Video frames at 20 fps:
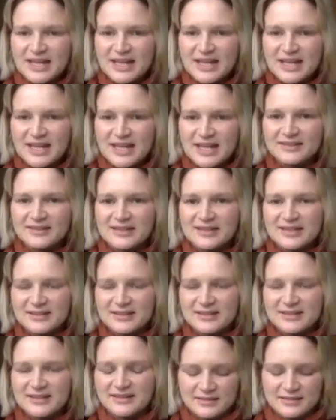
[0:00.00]
And then on the
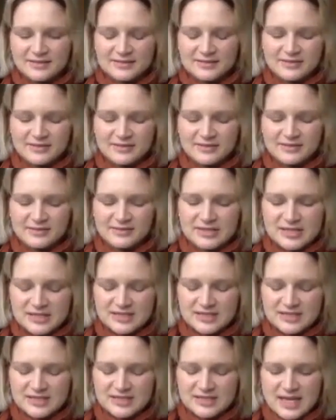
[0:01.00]

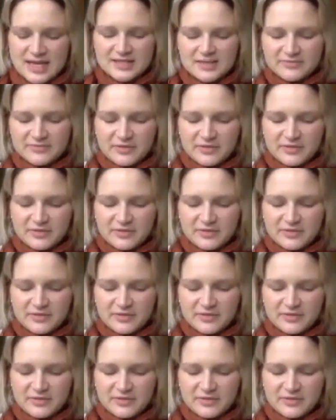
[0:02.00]
other hand,